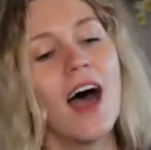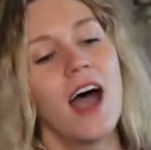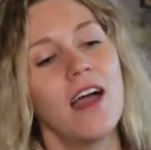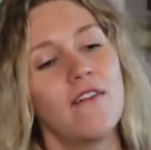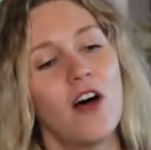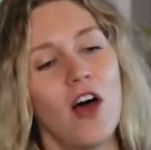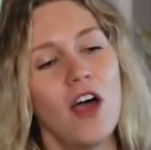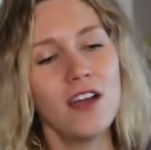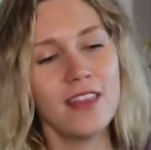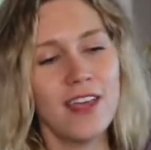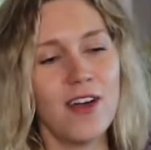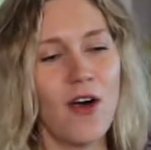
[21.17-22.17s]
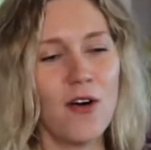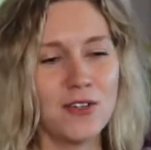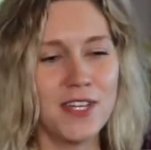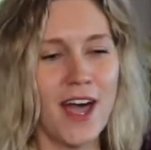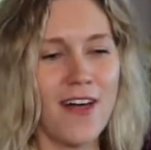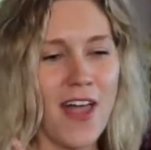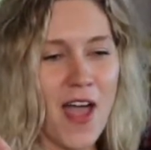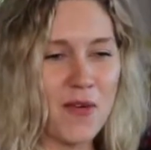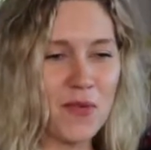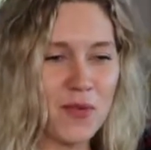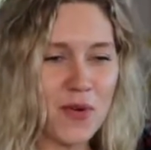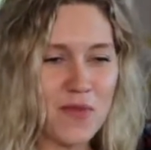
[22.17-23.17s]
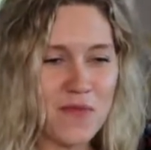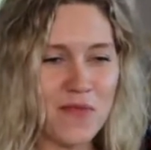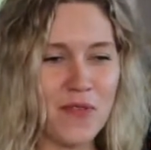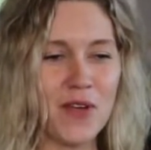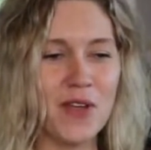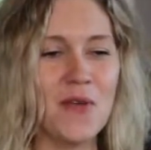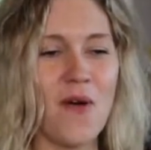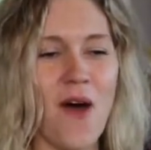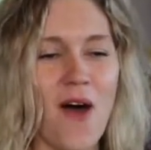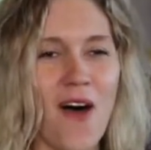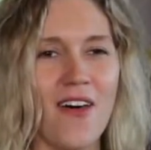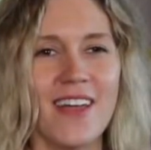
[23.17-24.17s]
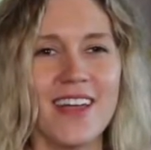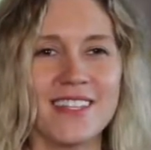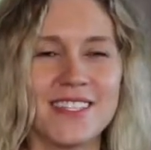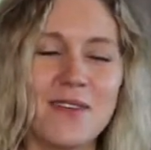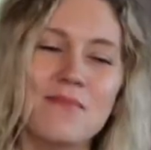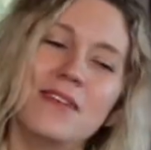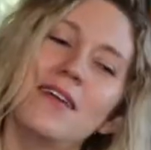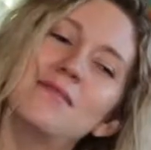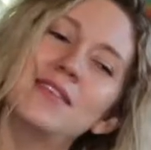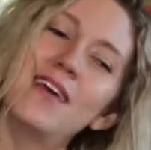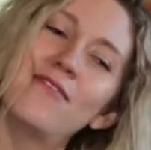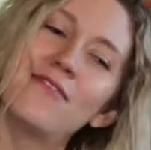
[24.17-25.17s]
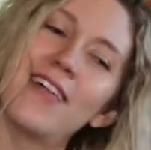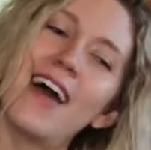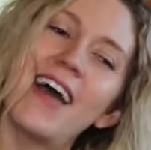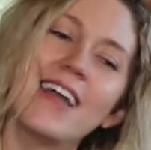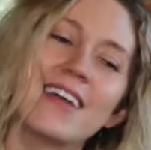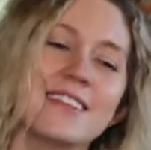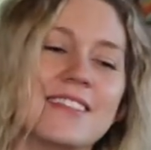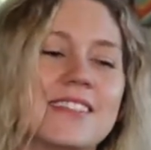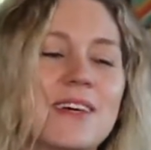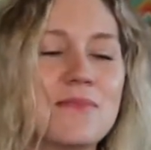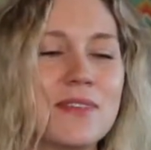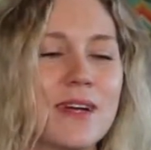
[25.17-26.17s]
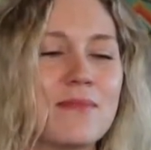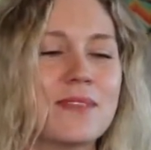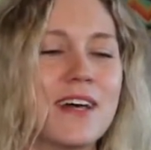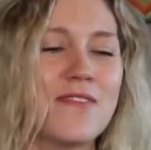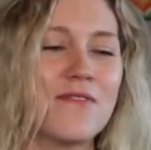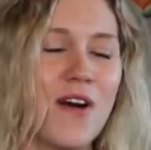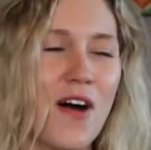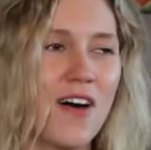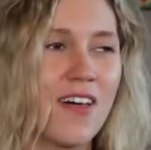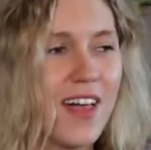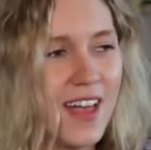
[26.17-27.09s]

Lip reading: I have a heart like a hotel, room for you all. Sometimes I fly and sometimes I fall.